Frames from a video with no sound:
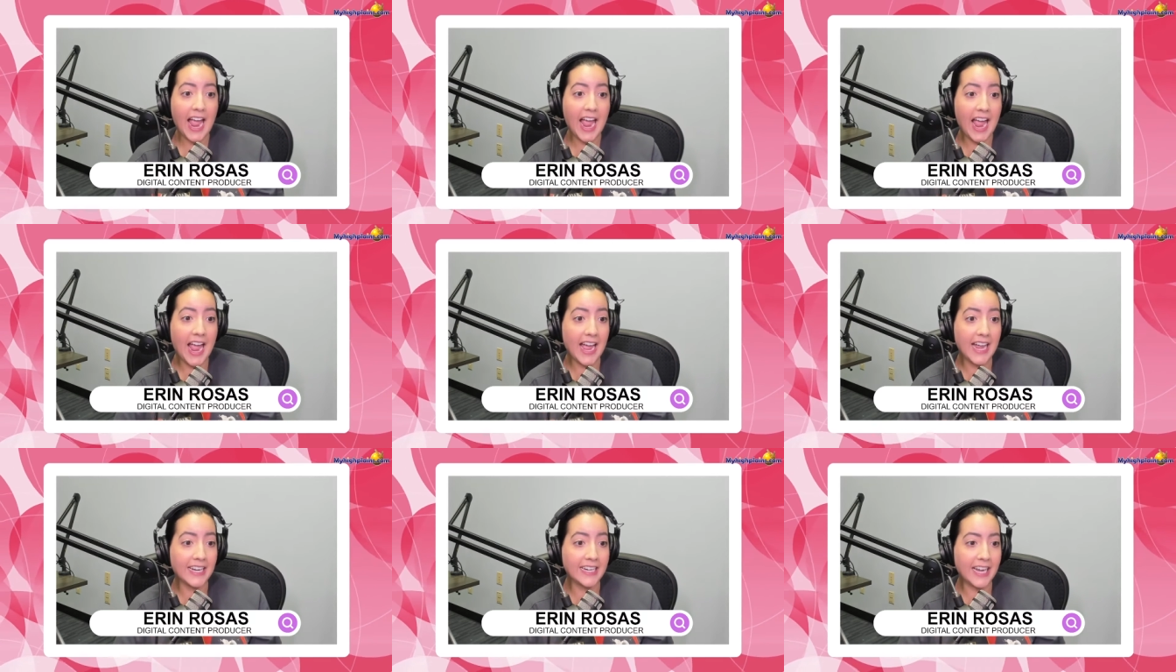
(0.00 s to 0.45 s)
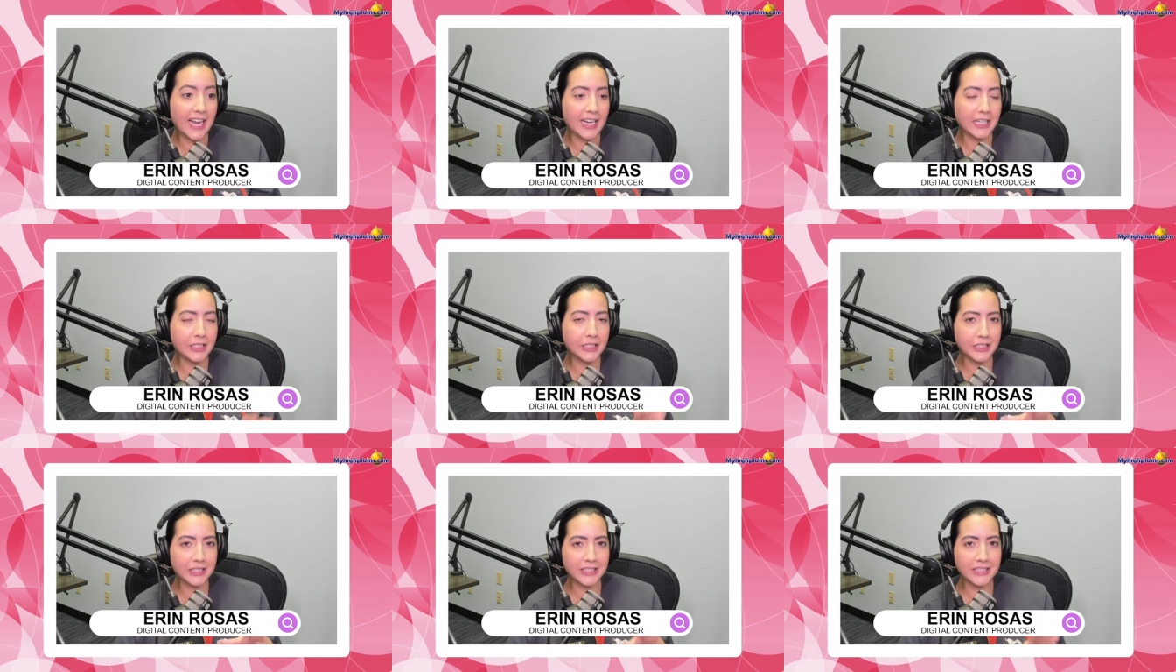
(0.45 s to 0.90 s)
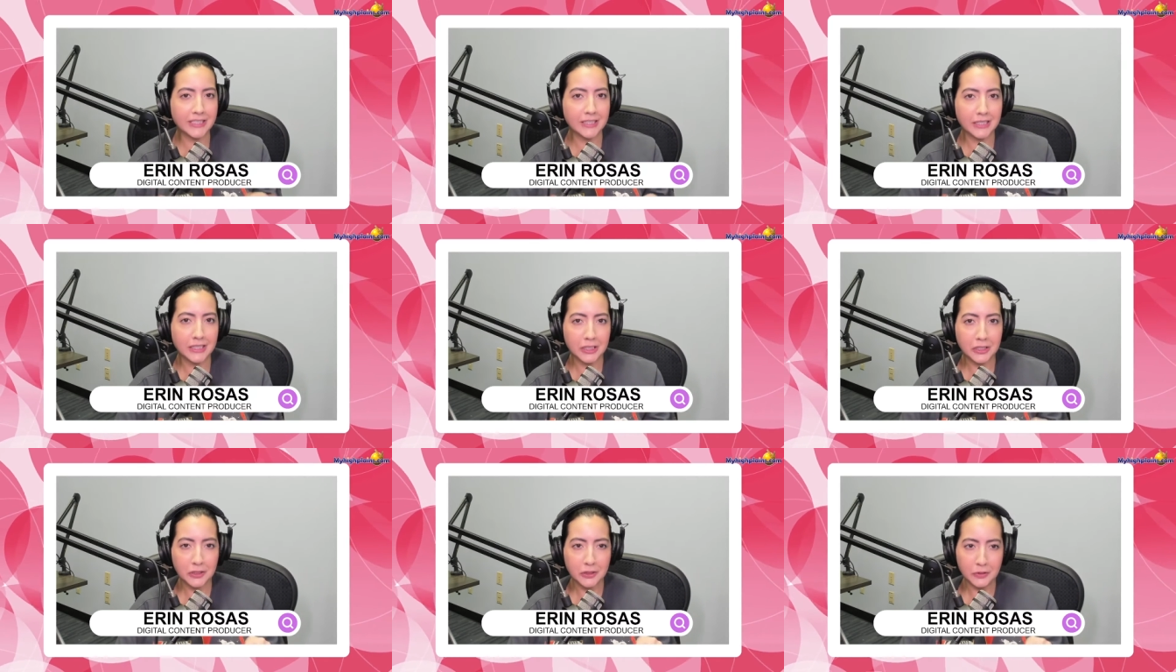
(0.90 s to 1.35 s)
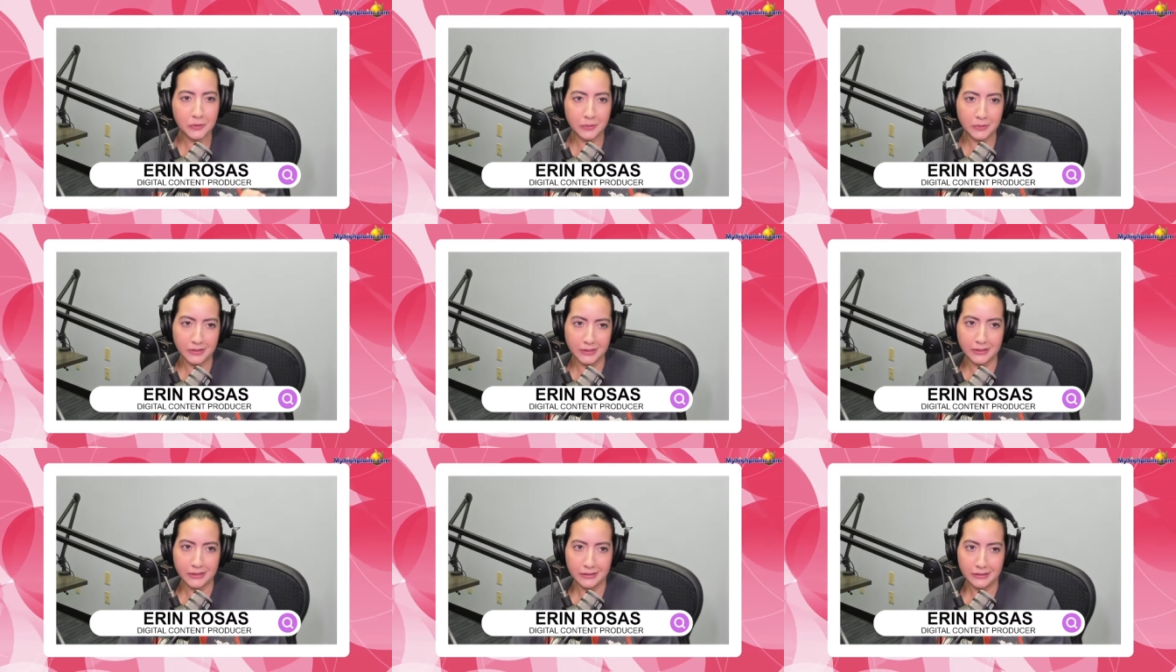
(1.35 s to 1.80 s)
And I just did a little
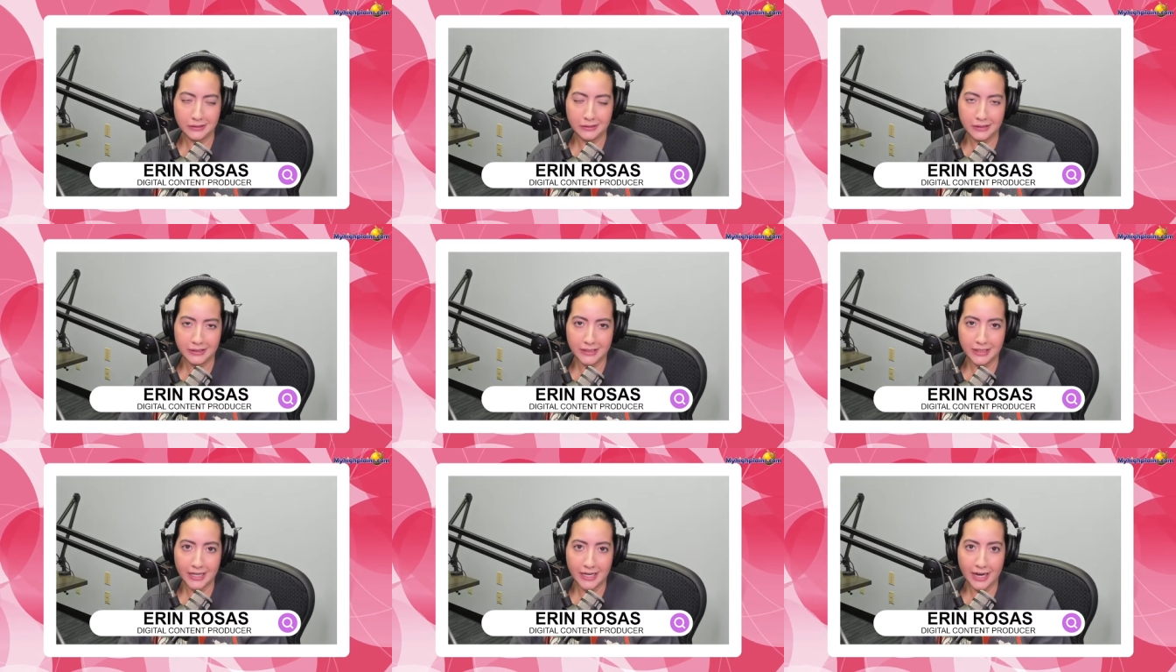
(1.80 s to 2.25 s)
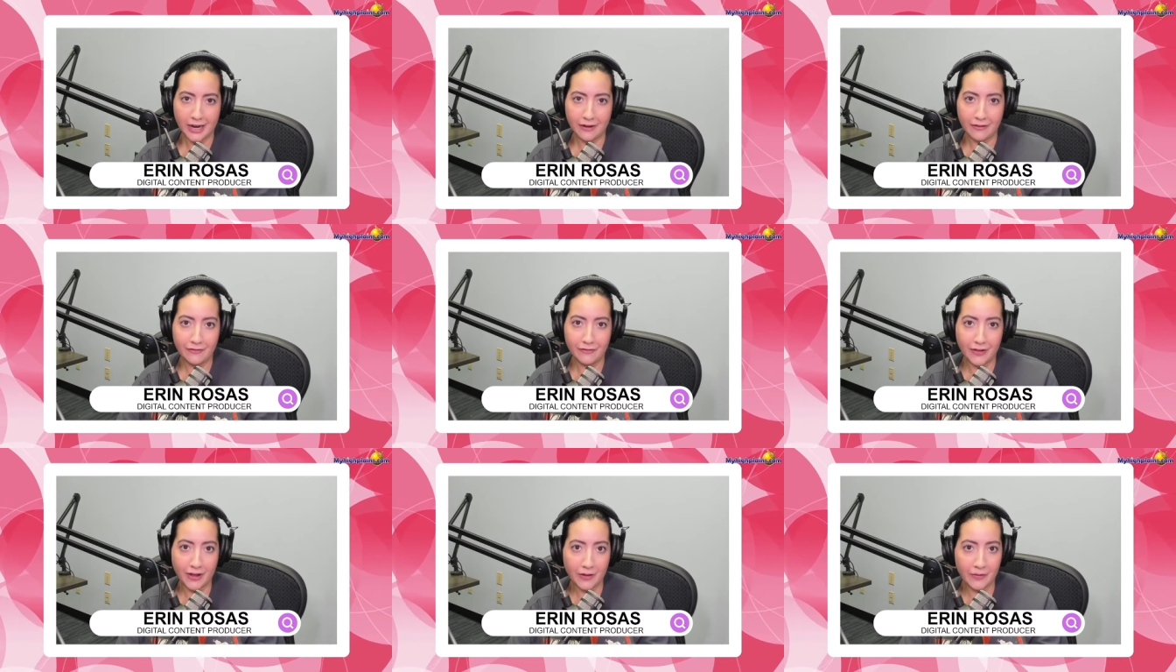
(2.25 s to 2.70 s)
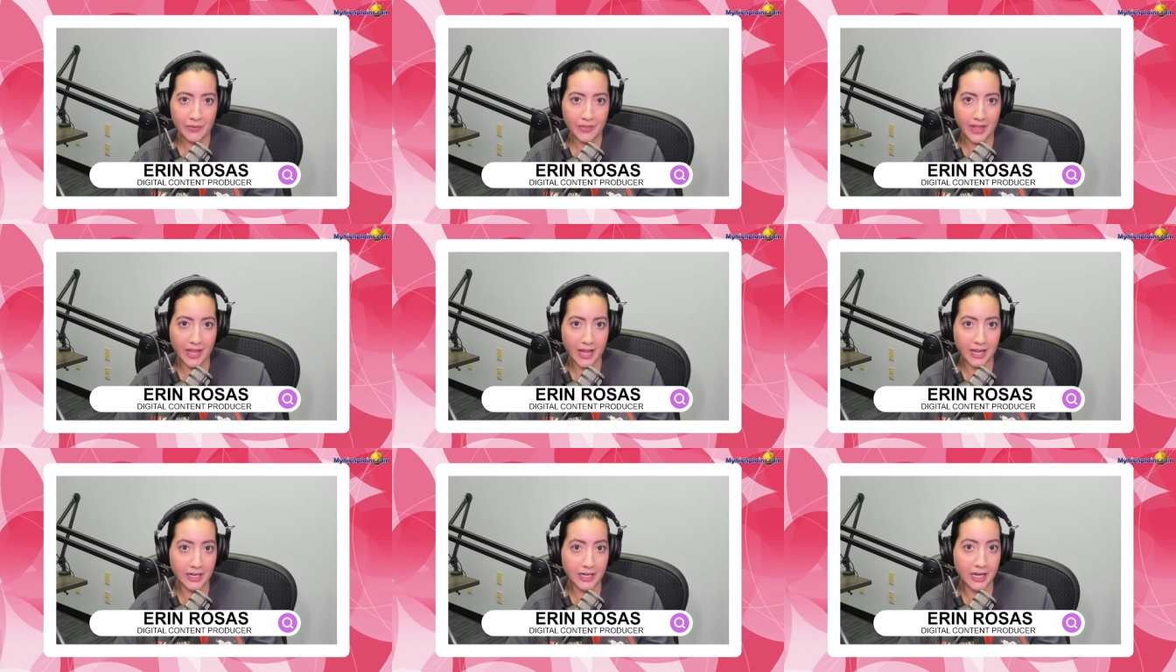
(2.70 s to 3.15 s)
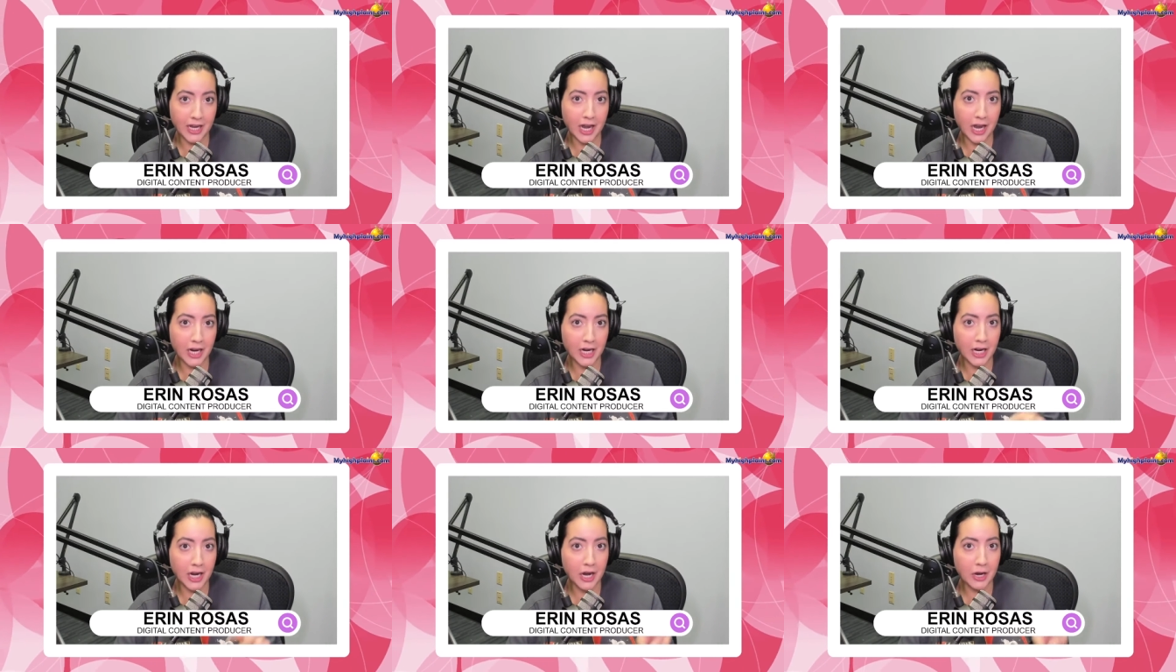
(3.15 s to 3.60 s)
research and I found that
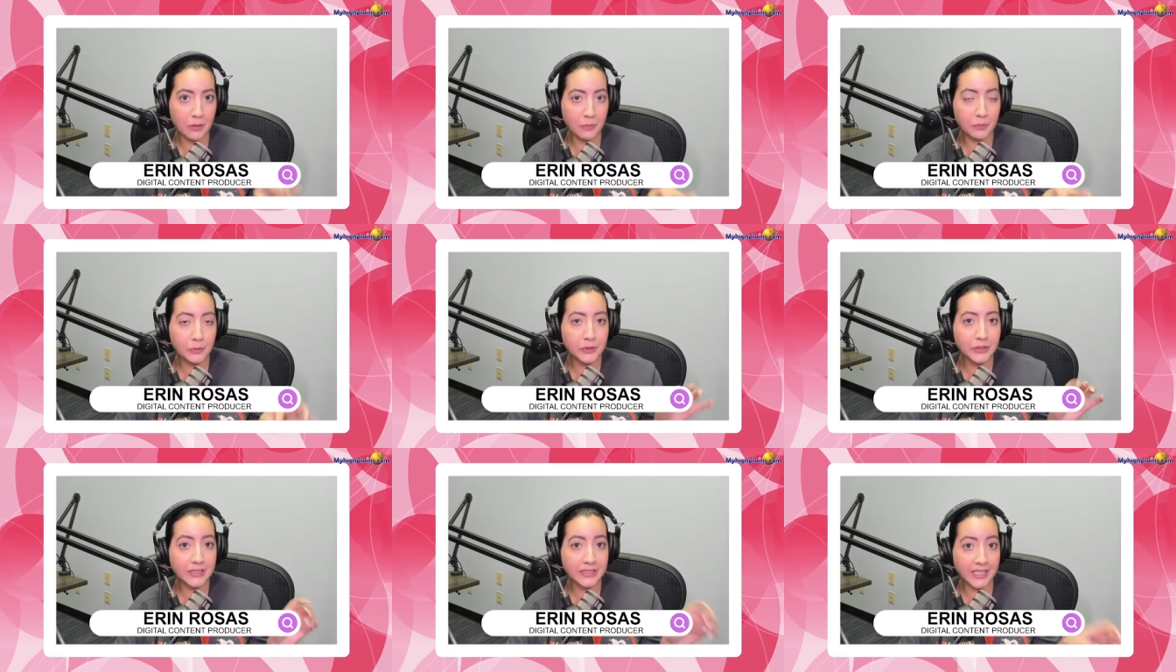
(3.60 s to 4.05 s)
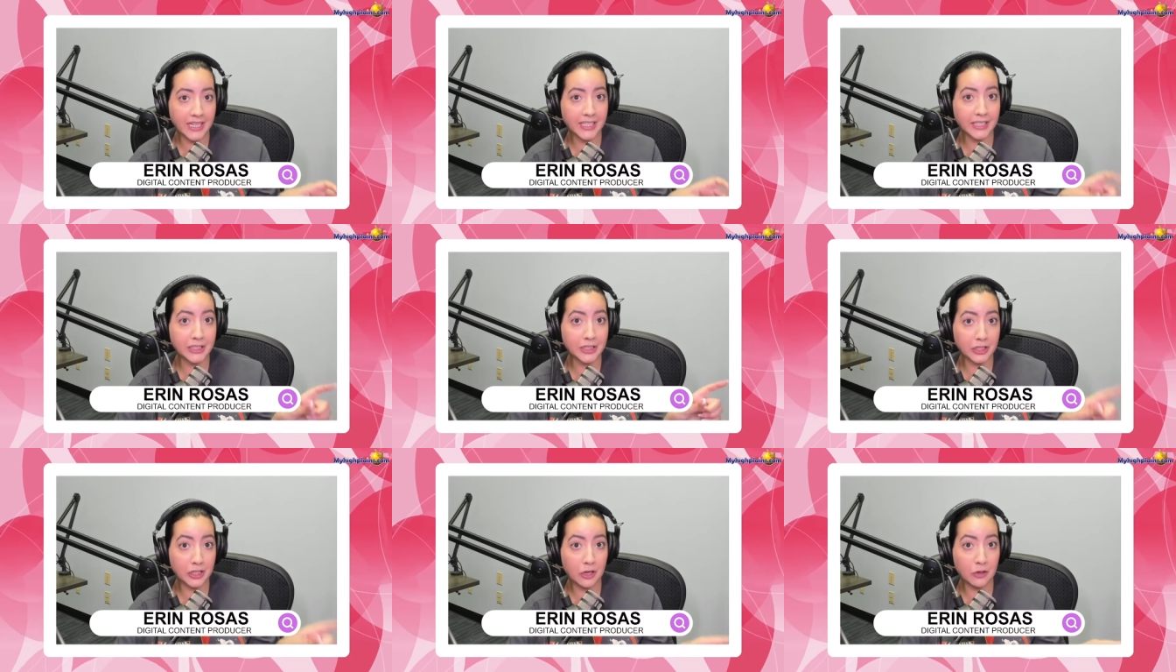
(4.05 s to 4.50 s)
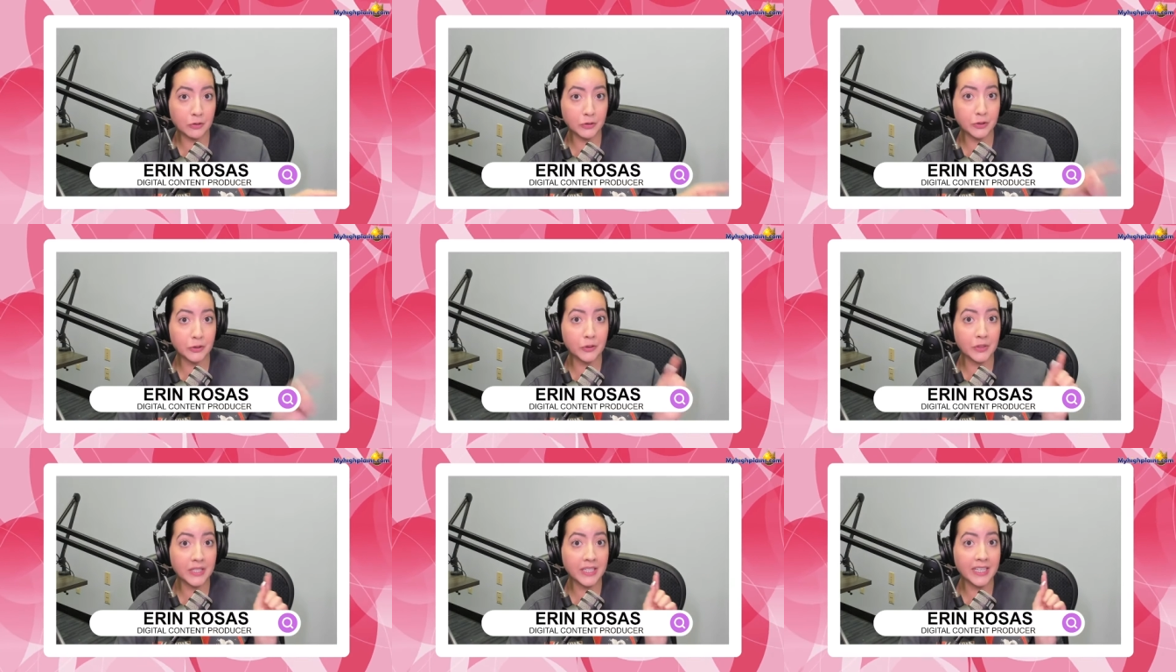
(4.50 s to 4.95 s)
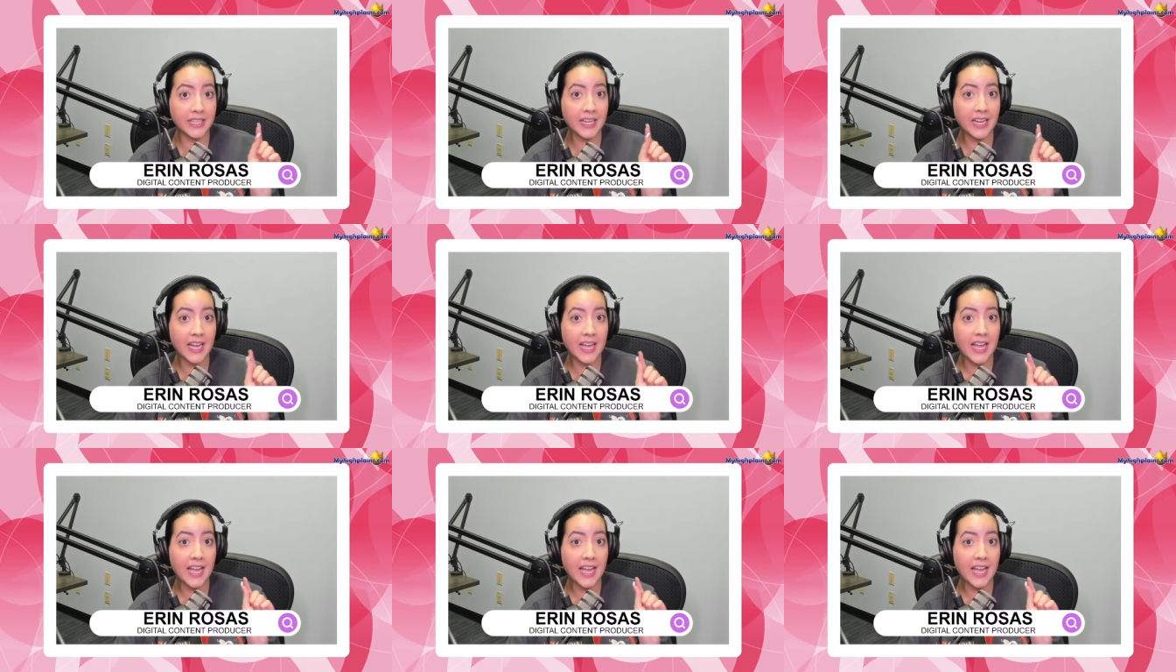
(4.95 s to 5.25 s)
a couple days ago, so the